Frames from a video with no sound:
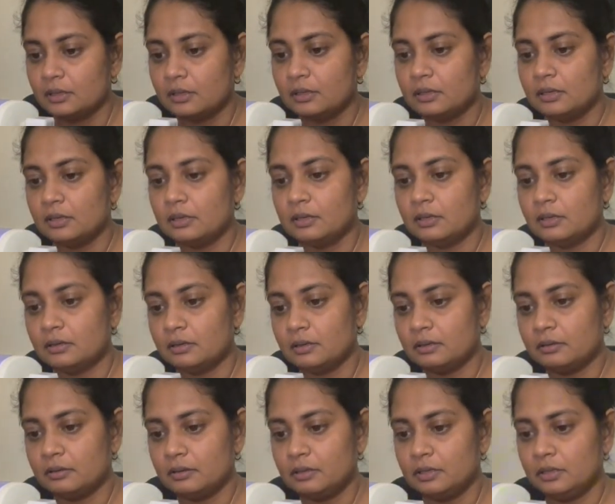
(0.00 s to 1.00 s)
All
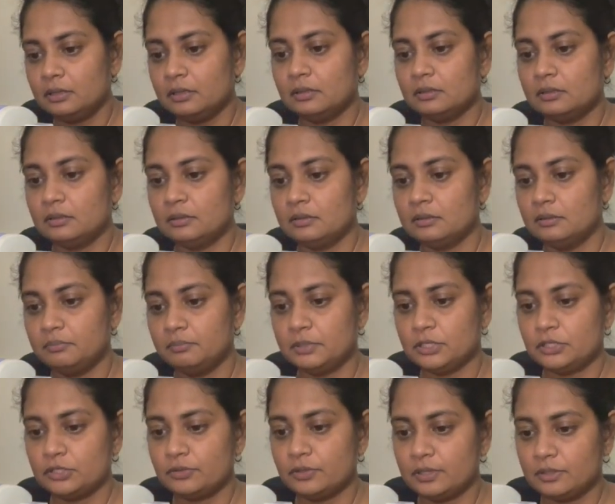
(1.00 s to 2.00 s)
right, make
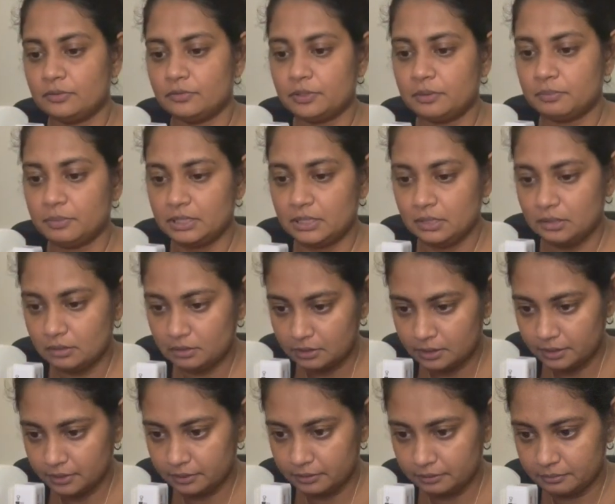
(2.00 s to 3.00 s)
sure I thread my needle
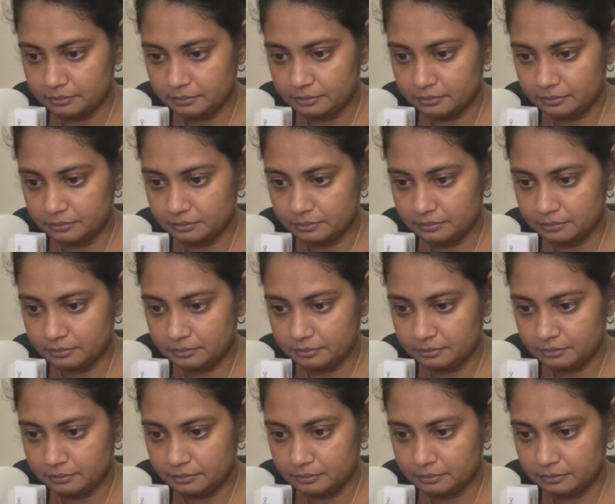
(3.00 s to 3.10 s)
here.